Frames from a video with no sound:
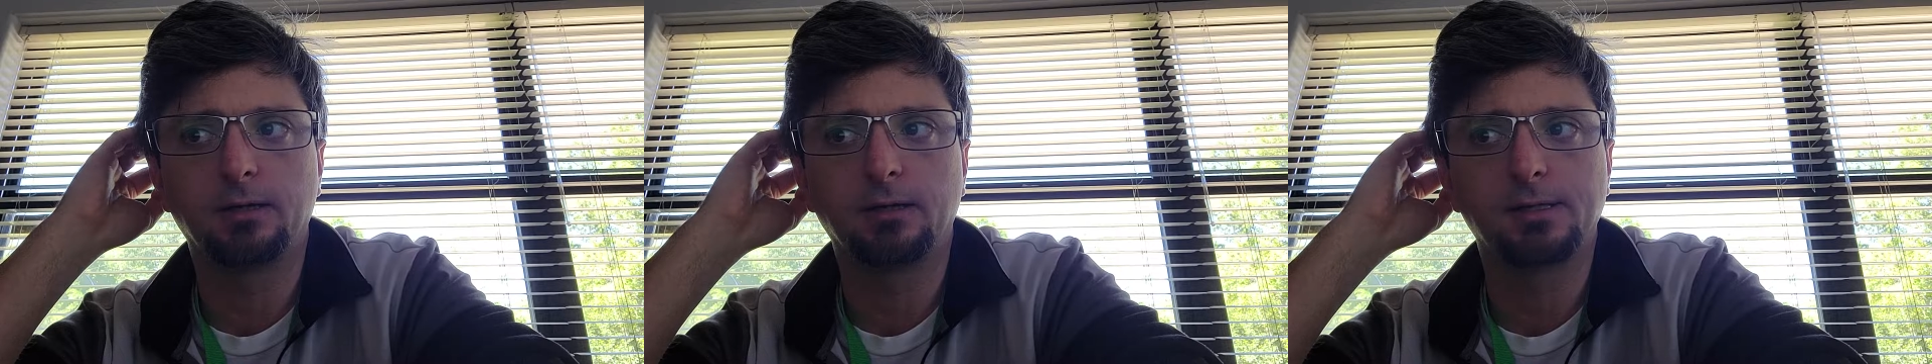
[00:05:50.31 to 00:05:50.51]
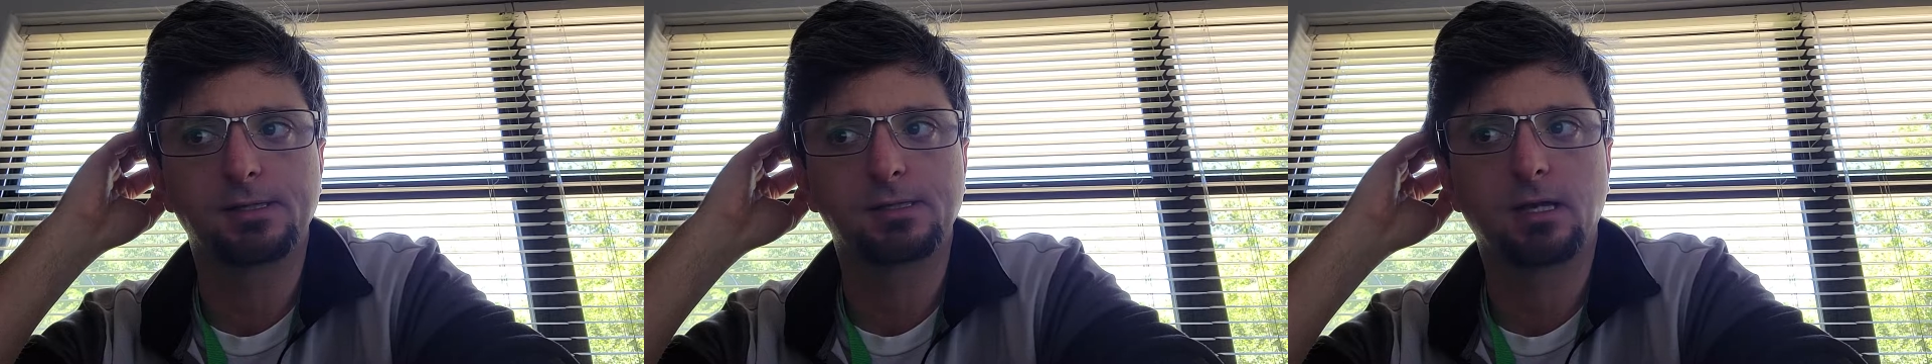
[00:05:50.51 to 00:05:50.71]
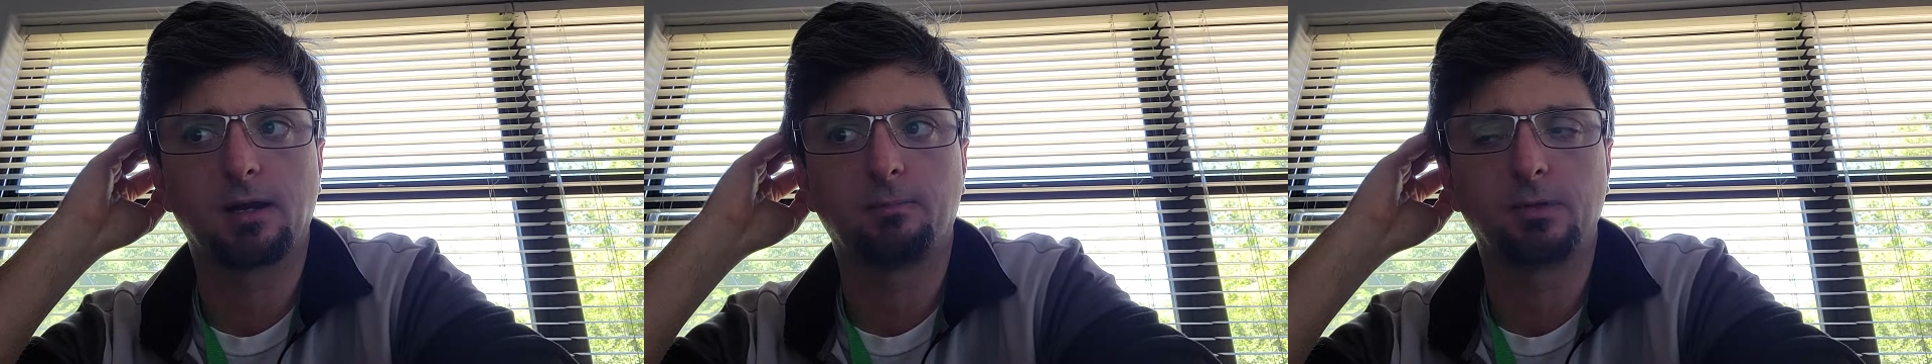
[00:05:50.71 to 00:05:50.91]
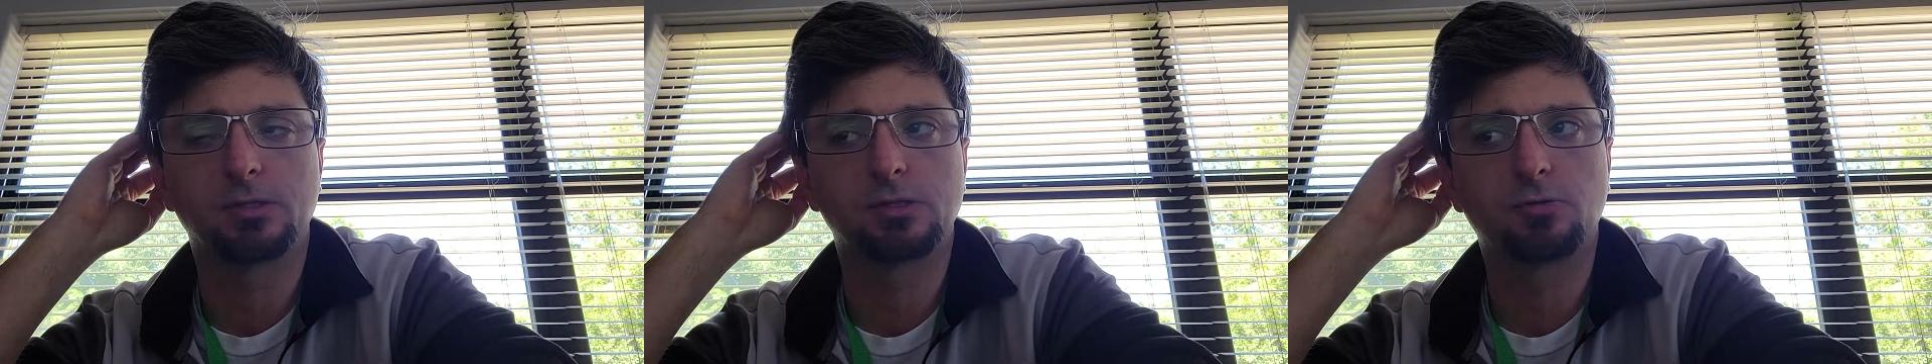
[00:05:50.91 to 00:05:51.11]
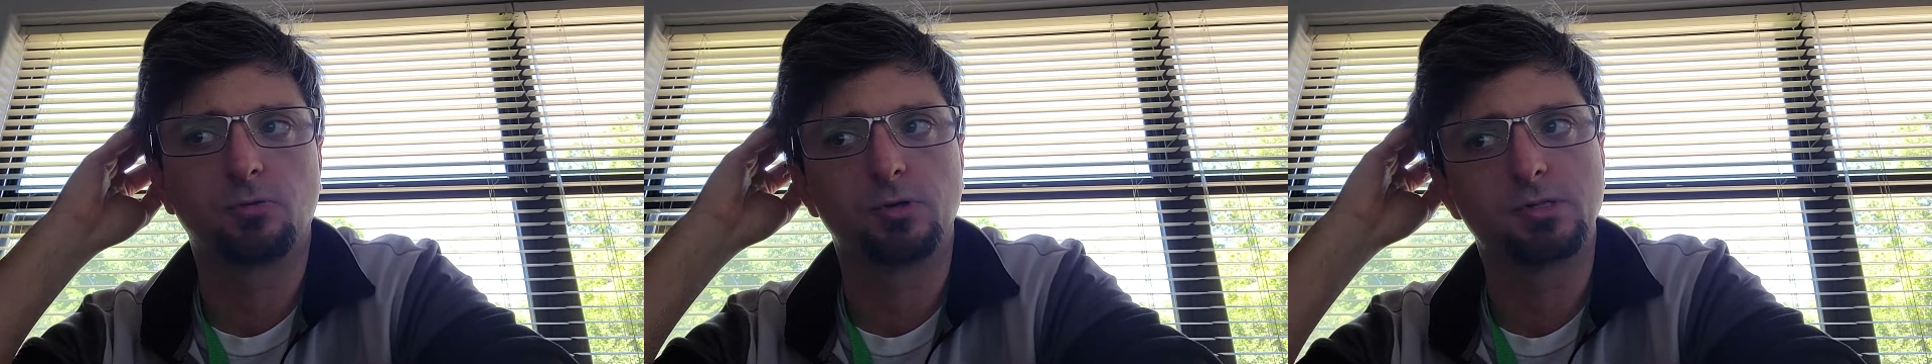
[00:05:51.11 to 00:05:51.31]

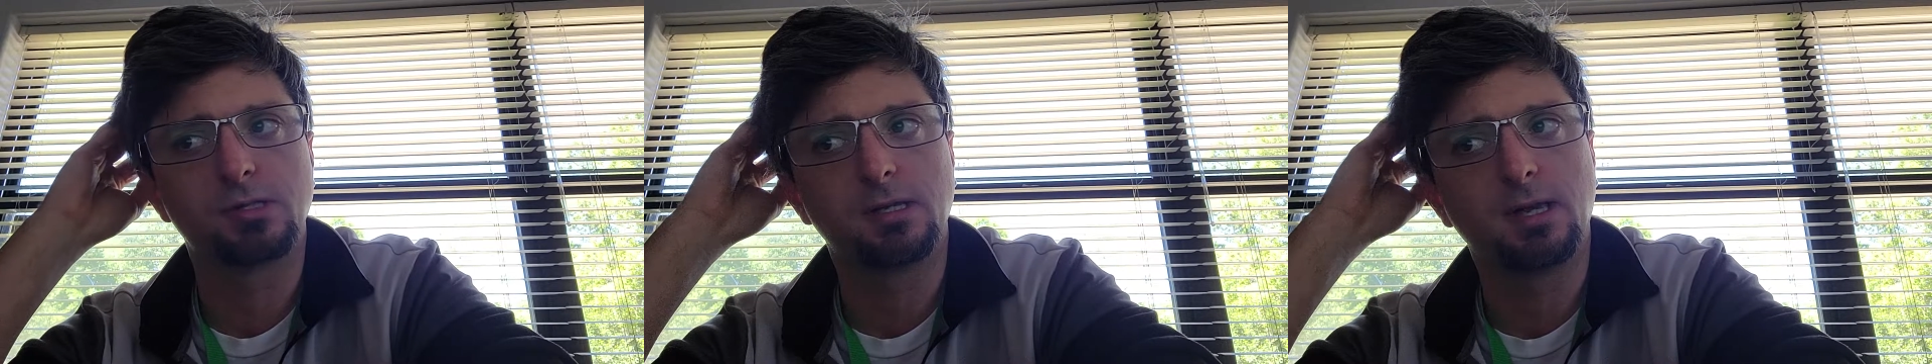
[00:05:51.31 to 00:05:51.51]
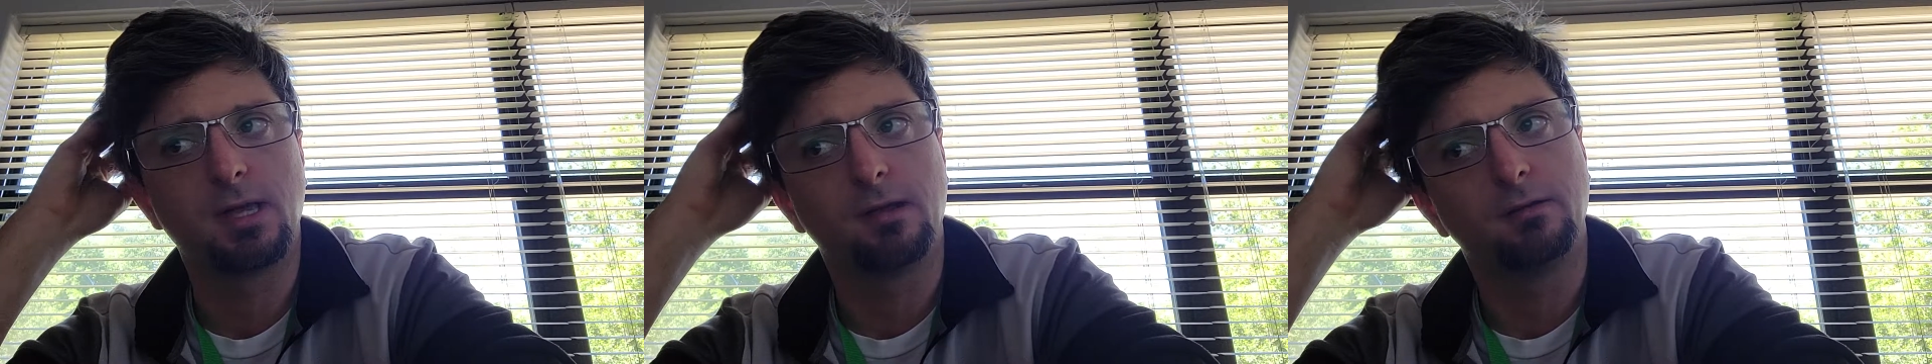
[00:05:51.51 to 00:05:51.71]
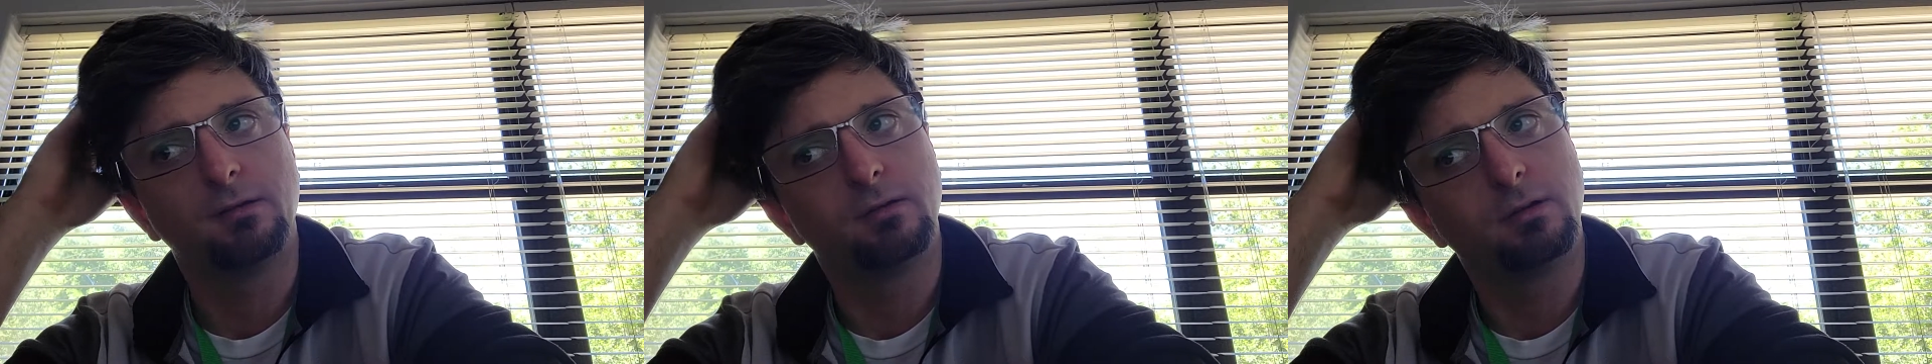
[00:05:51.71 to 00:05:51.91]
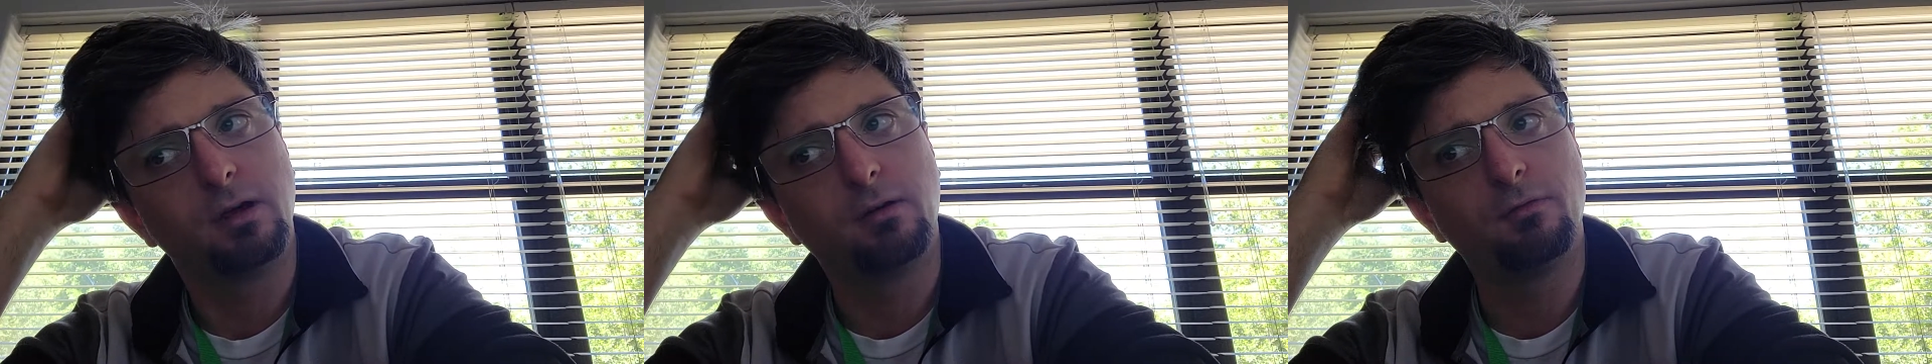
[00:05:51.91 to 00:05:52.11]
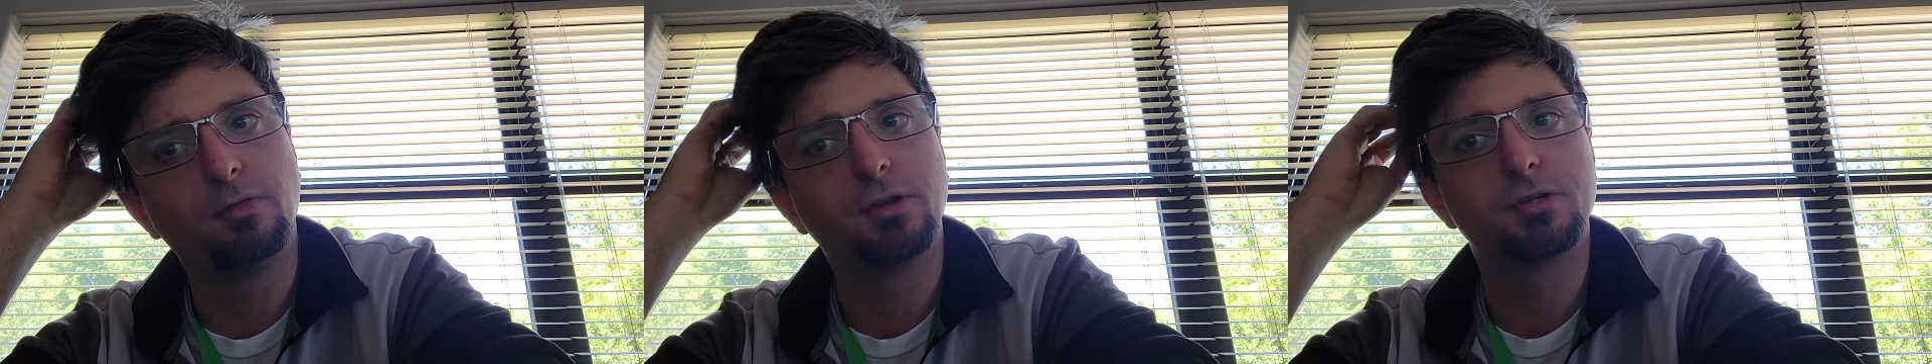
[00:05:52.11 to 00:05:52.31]
assignments towards the end
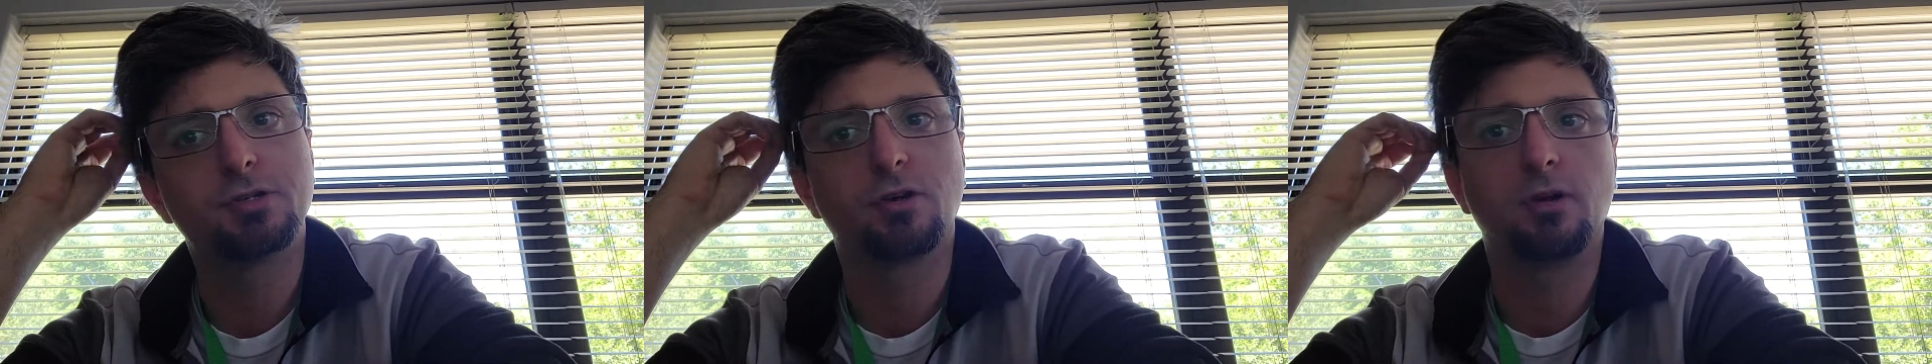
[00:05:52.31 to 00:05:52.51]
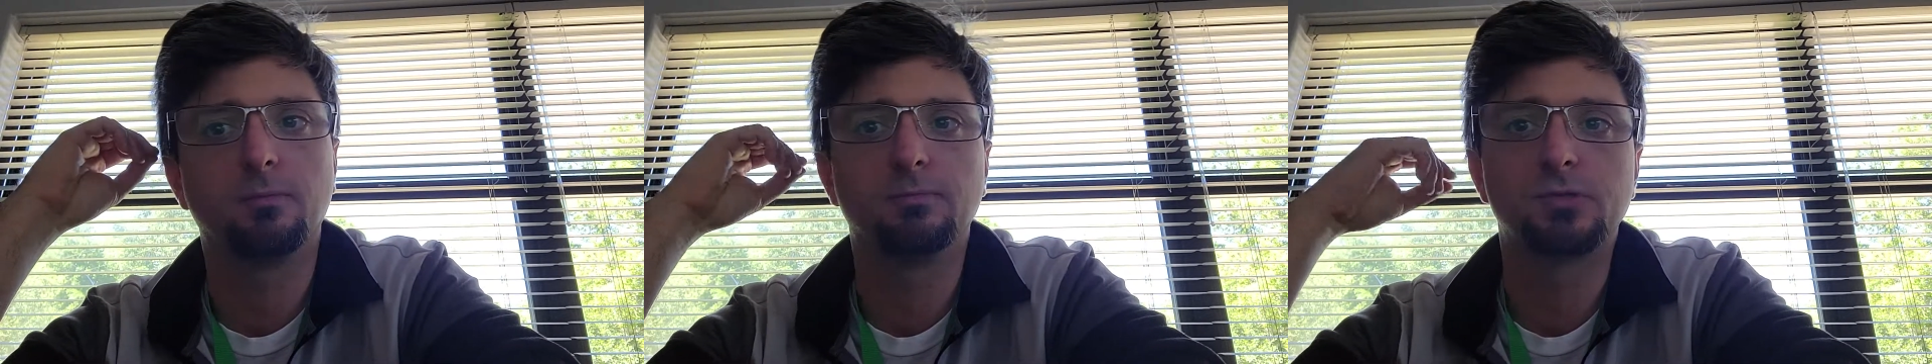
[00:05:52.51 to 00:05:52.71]
of the term.